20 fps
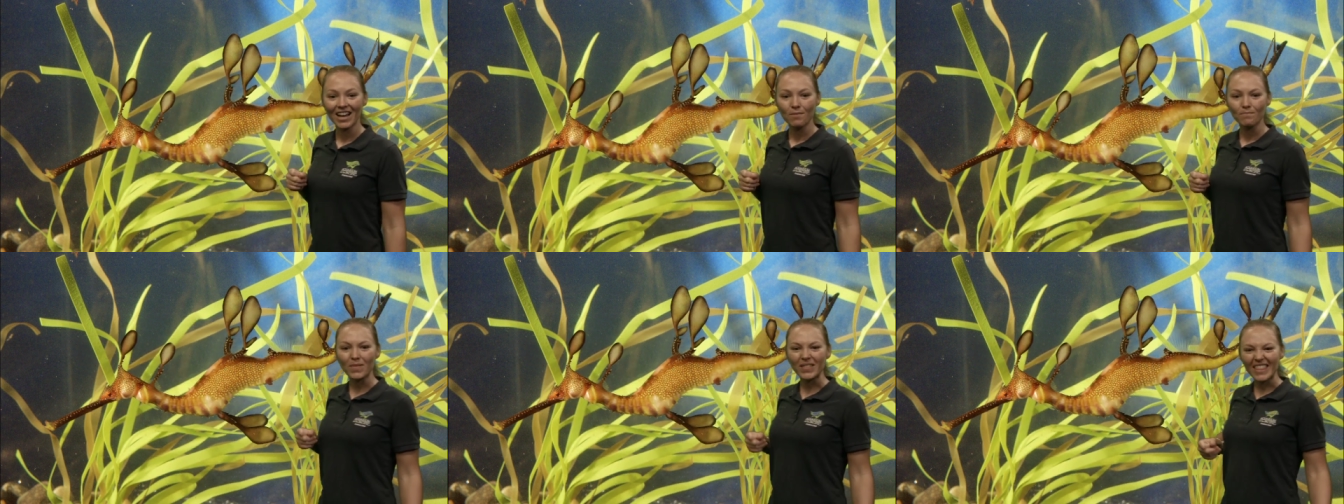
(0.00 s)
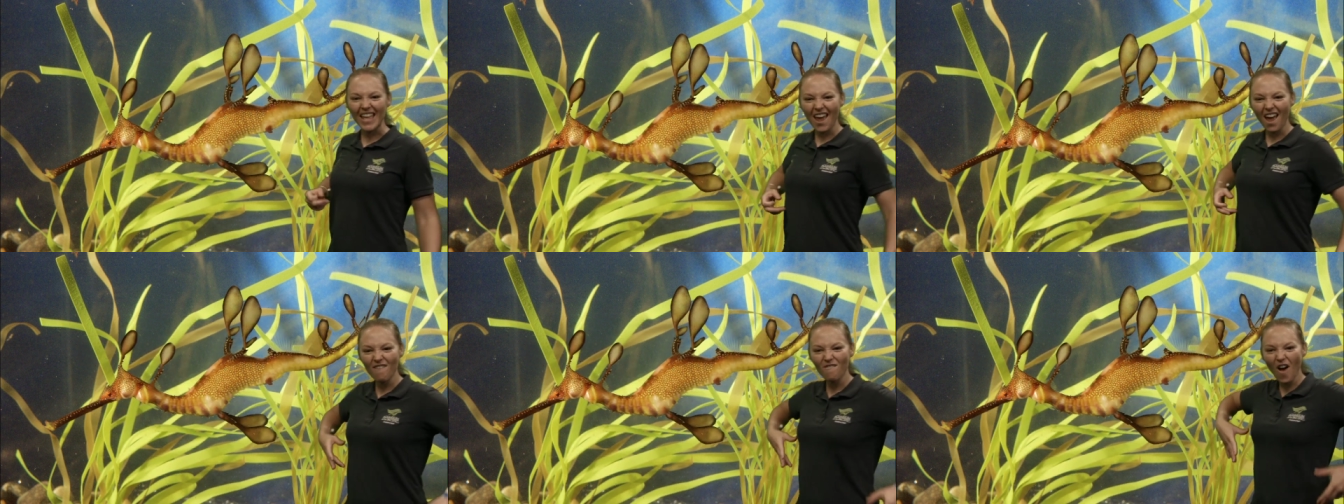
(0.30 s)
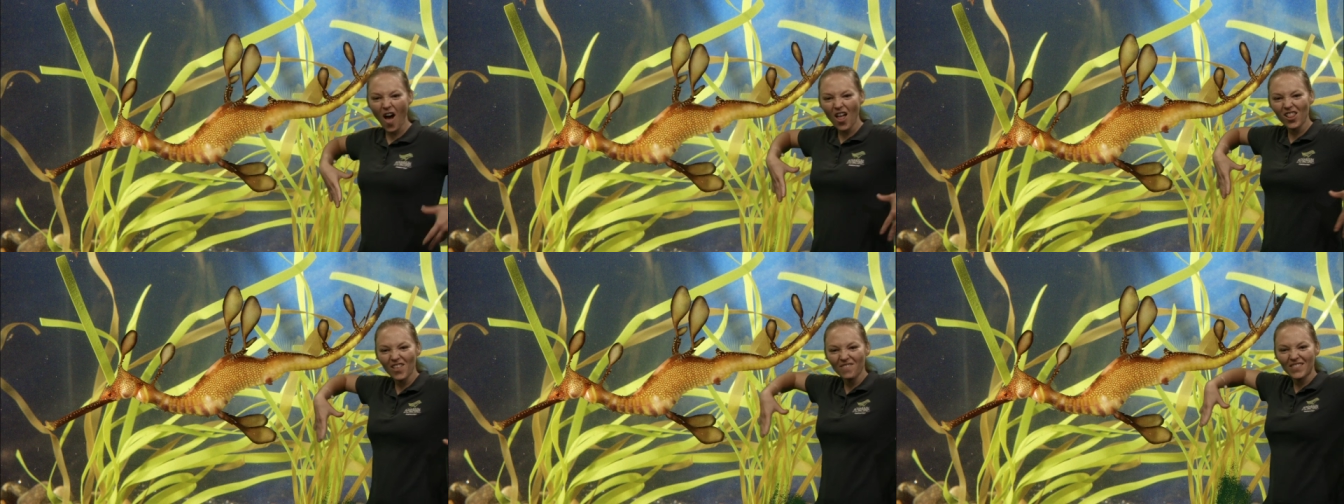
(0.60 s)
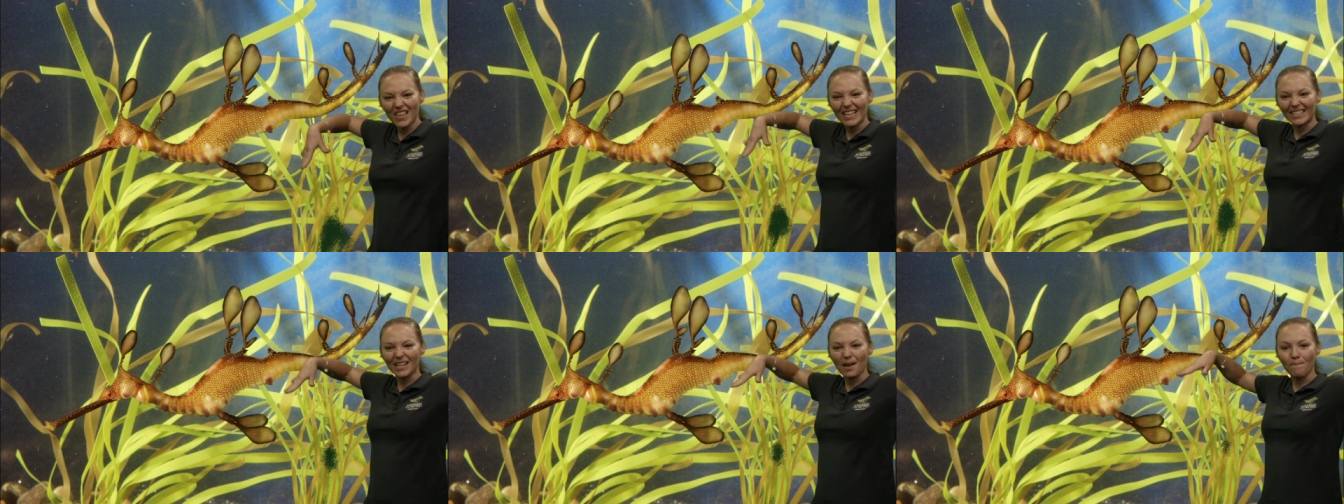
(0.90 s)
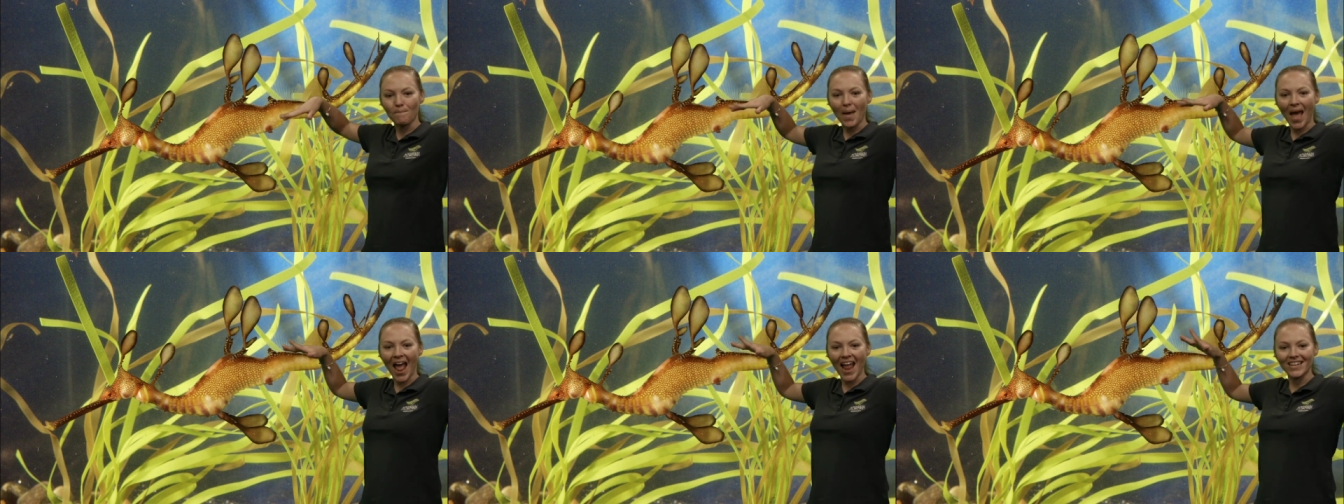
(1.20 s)
But they have all of these
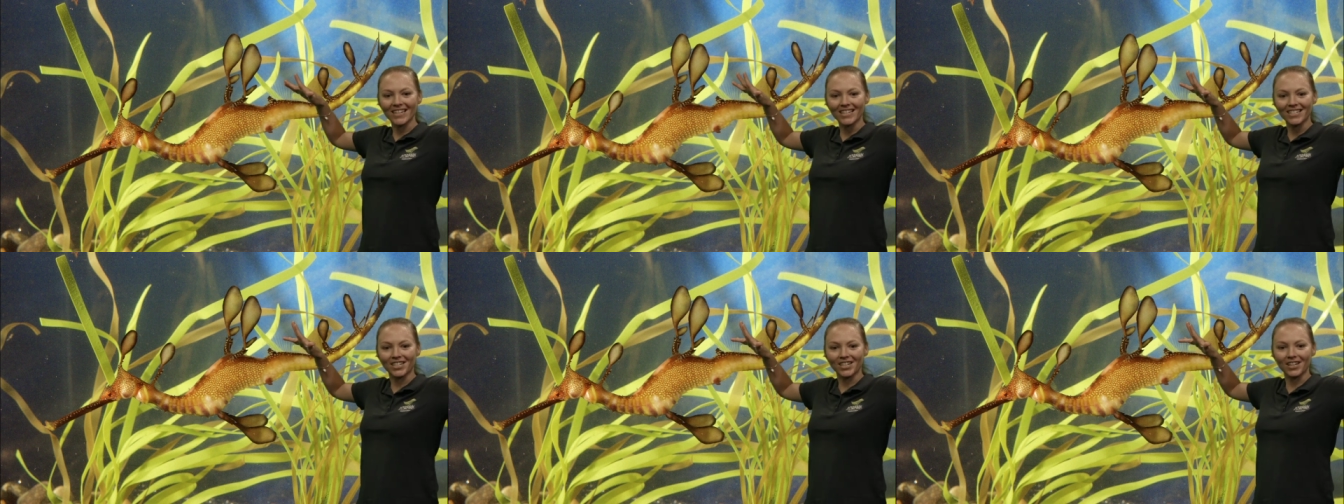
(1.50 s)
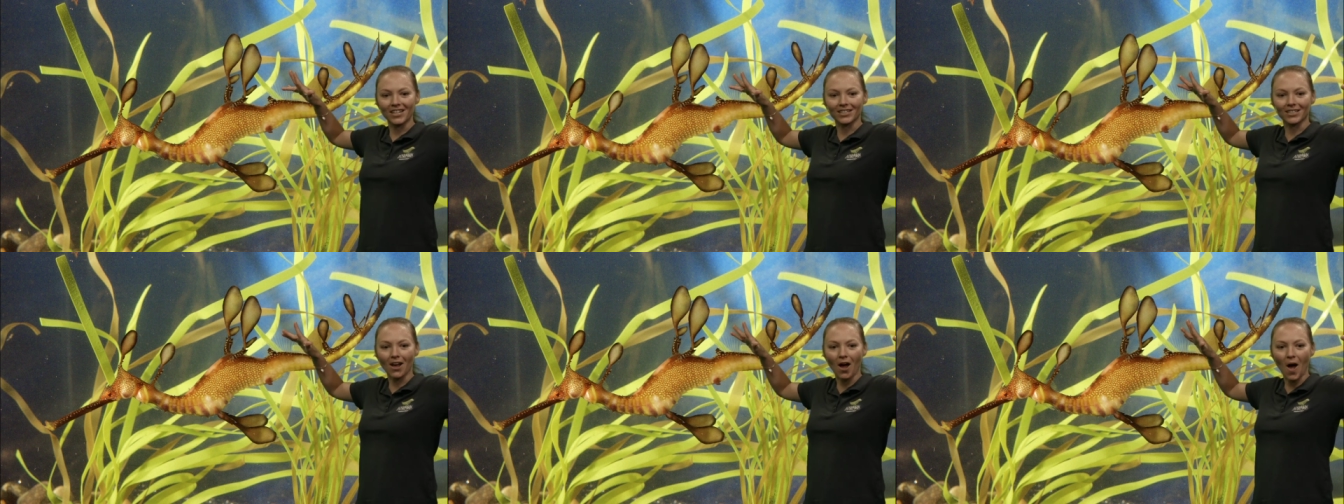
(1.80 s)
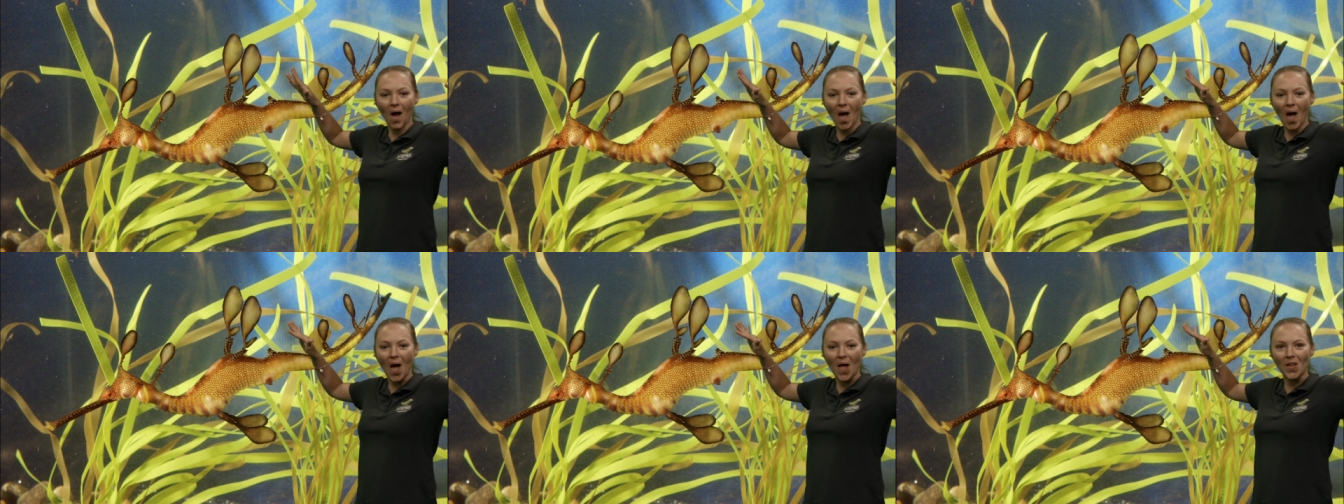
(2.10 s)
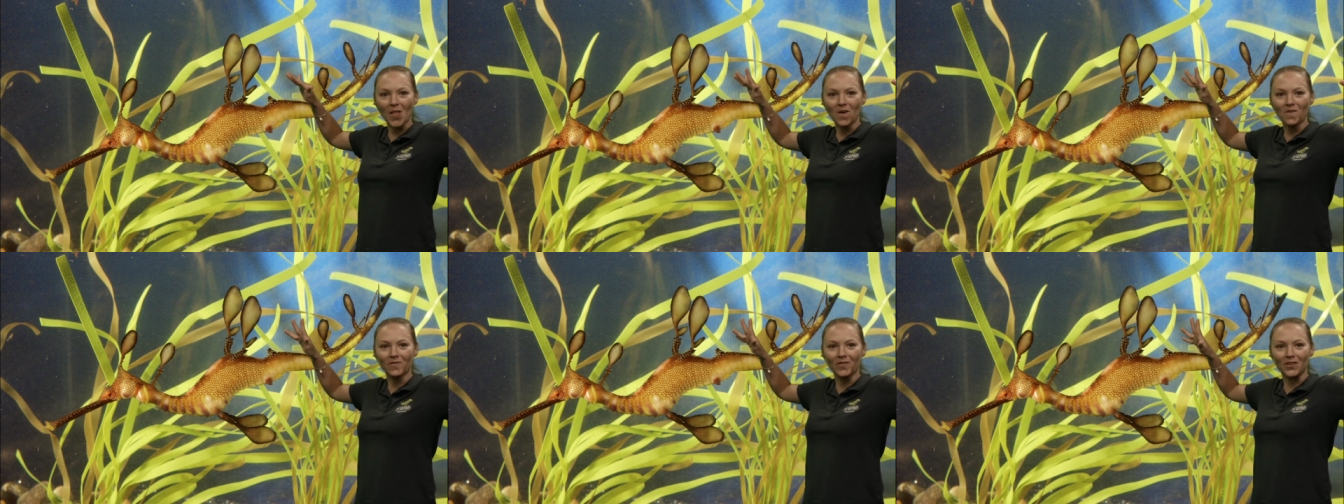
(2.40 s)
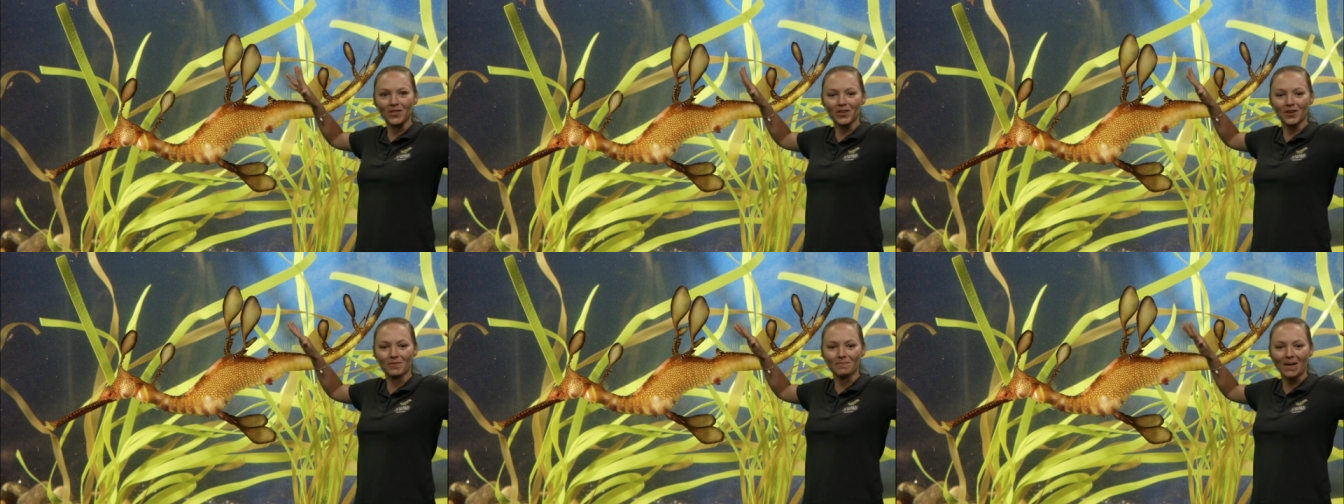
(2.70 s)
appendages all
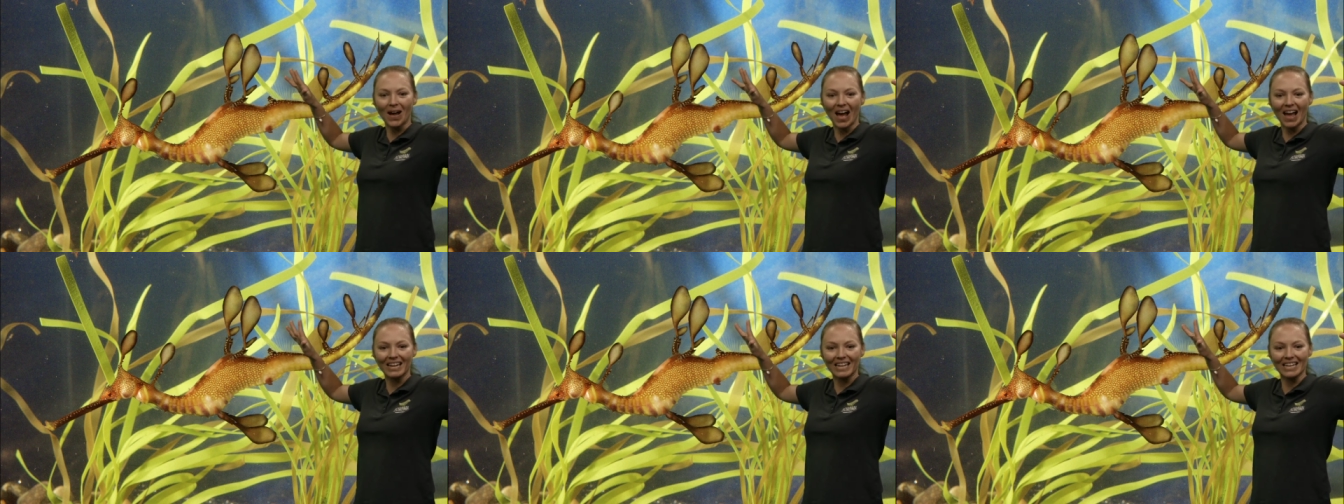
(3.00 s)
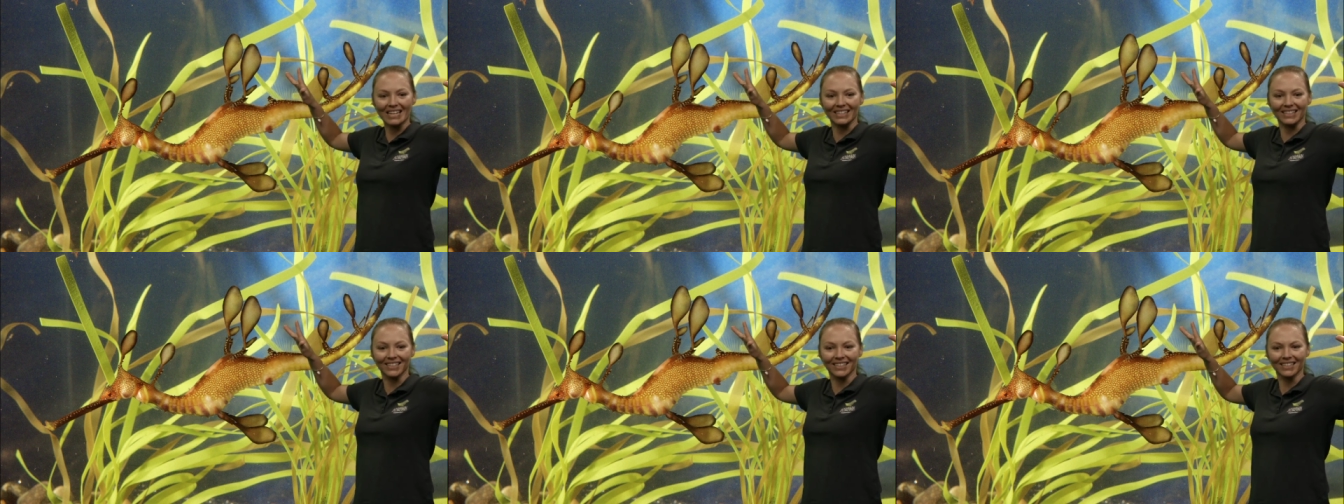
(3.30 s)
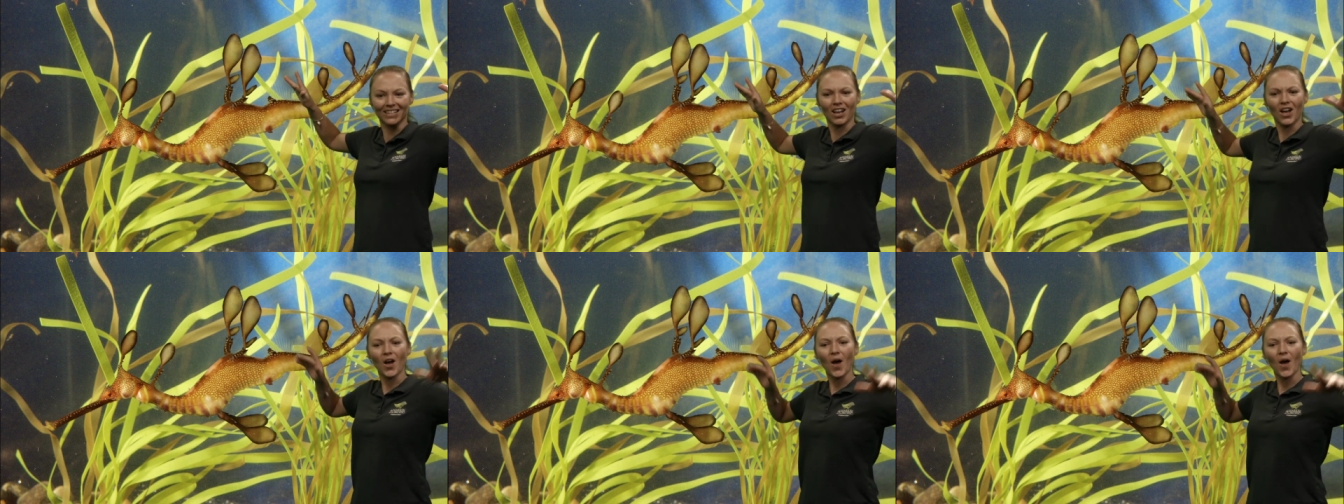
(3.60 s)
over their bodies.